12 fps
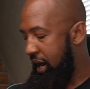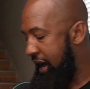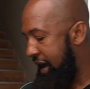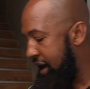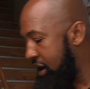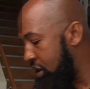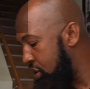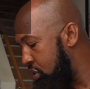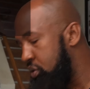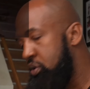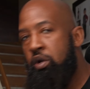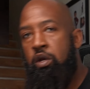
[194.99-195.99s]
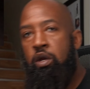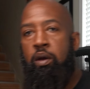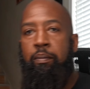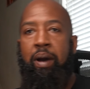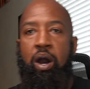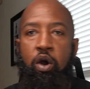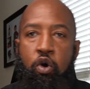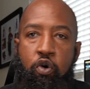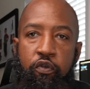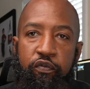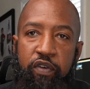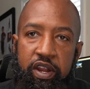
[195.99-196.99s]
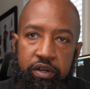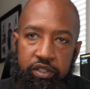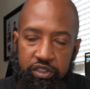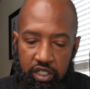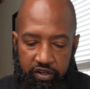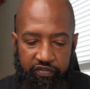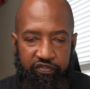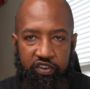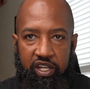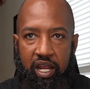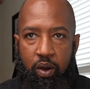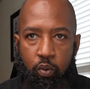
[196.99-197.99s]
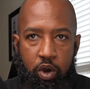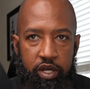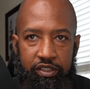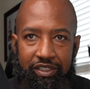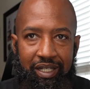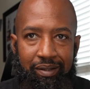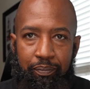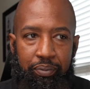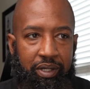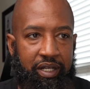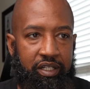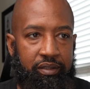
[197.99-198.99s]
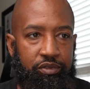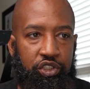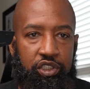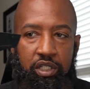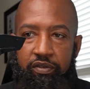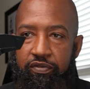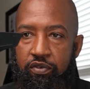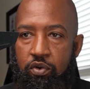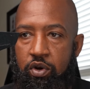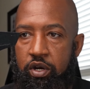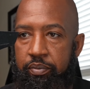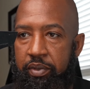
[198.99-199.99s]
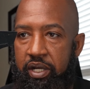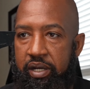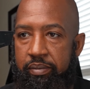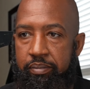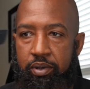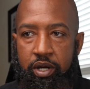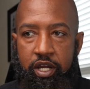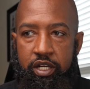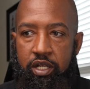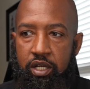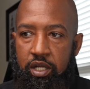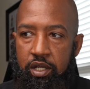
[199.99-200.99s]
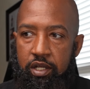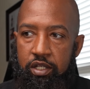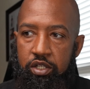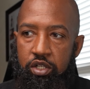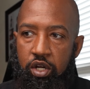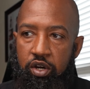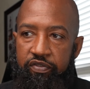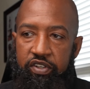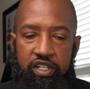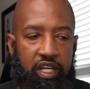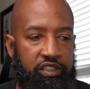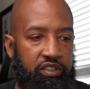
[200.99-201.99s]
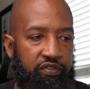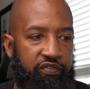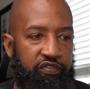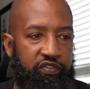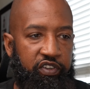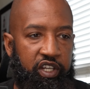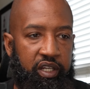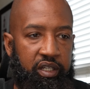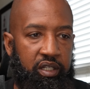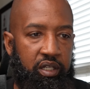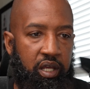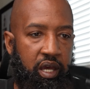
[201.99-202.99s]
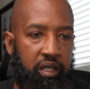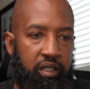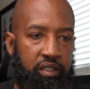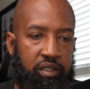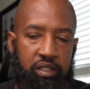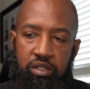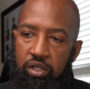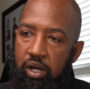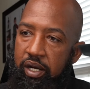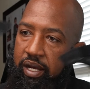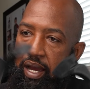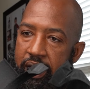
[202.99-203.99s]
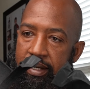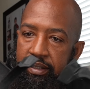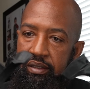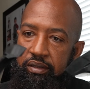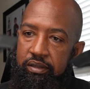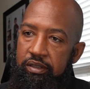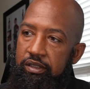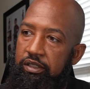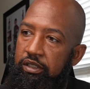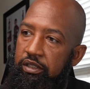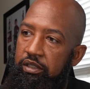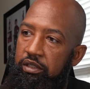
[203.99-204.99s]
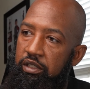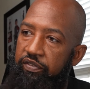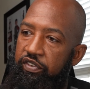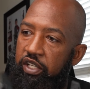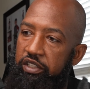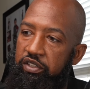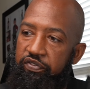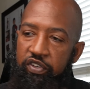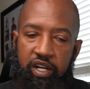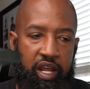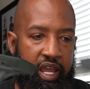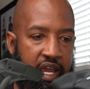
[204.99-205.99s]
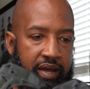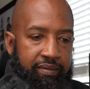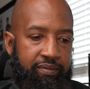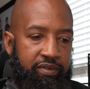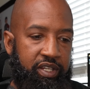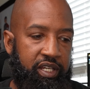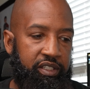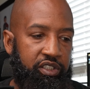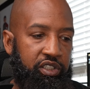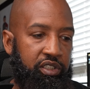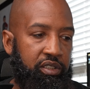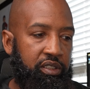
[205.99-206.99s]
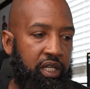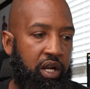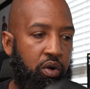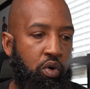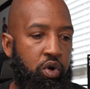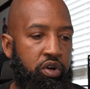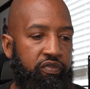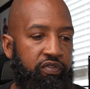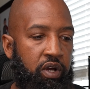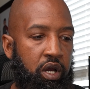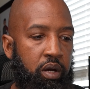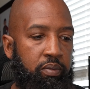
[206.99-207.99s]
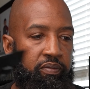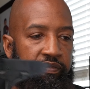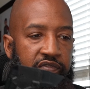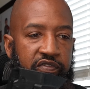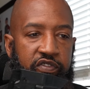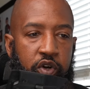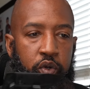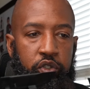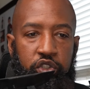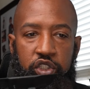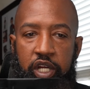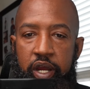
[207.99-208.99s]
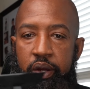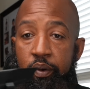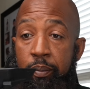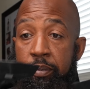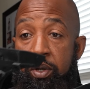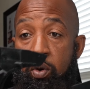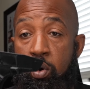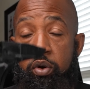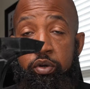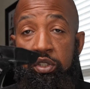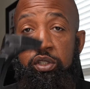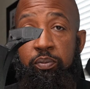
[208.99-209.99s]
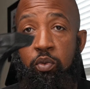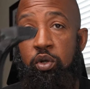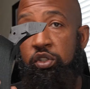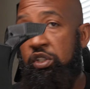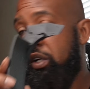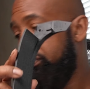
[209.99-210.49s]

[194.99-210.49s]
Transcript: how my old fender's gonna fit. I was getting plenty of shit for it, man, but you know, if it doesn't fit at the, you know, I got if it doesn't fit, I have this that I ordered from Floater Shack. we I'm gonna be ordering some more stuff